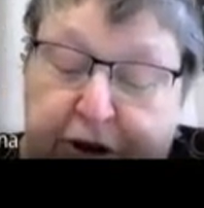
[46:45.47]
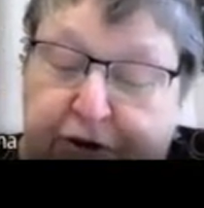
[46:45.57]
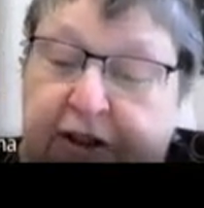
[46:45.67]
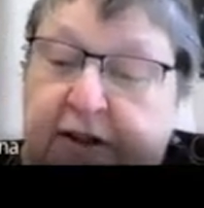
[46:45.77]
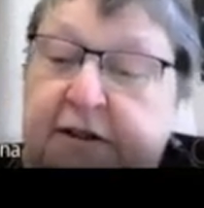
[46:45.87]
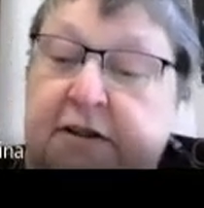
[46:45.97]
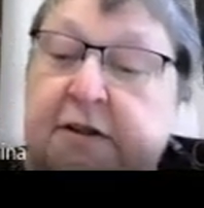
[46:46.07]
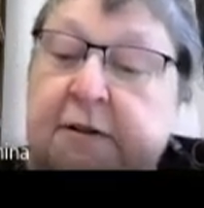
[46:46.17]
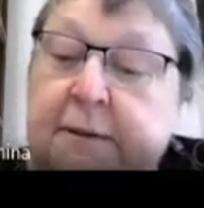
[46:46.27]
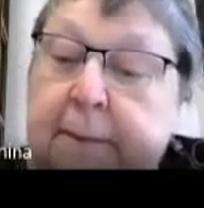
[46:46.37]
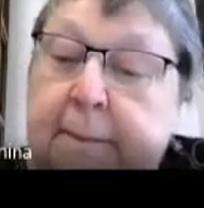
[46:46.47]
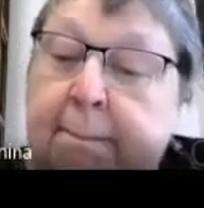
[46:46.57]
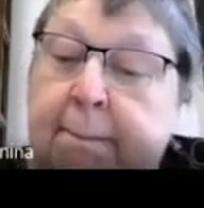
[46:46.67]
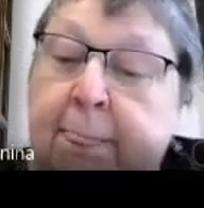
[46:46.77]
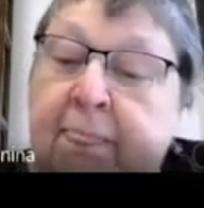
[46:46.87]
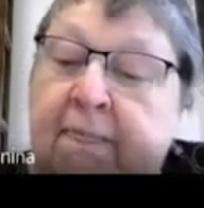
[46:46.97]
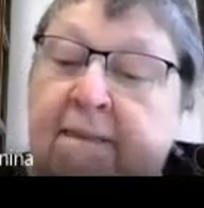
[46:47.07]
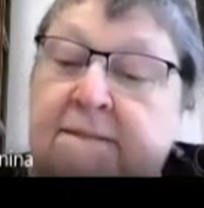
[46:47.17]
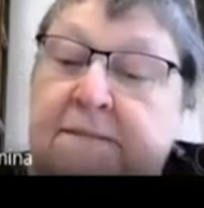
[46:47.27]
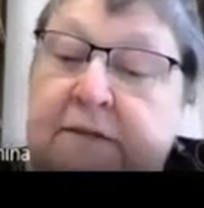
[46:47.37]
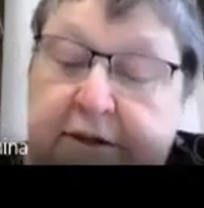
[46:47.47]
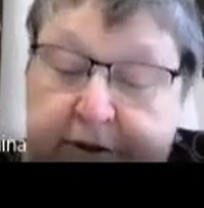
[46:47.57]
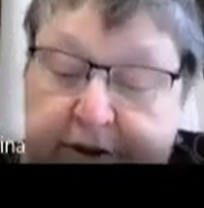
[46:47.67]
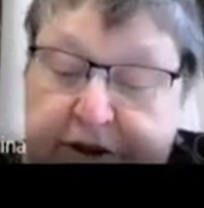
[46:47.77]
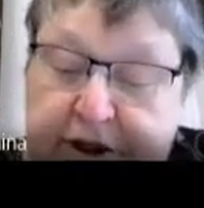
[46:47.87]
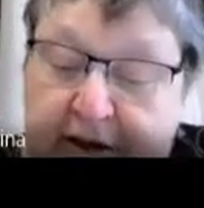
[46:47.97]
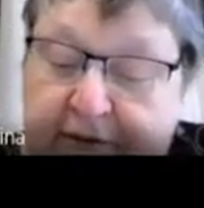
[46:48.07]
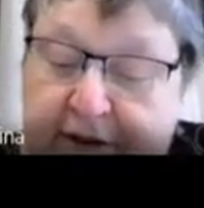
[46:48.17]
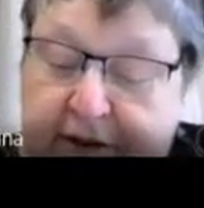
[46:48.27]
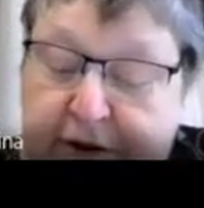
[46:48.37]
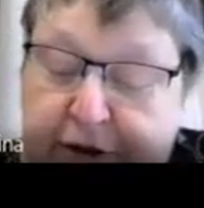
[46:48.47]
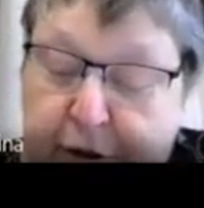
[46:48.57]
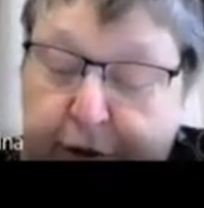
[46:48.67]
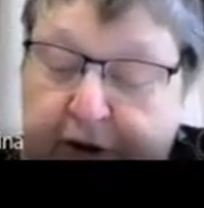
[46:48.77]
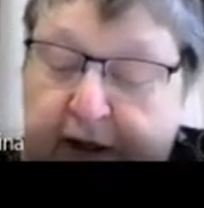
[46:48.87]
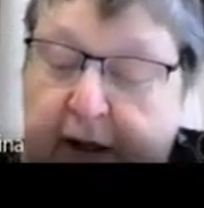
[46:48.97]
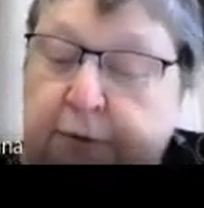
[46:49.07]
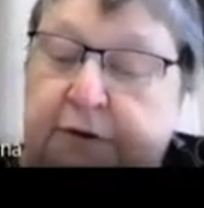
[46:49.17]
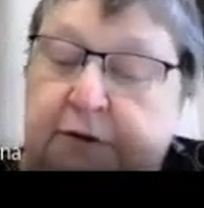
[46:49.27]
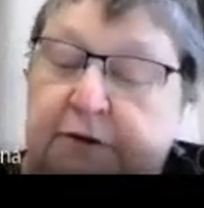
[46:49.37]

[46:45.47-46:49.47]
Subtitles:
this reshuffling is not allowed.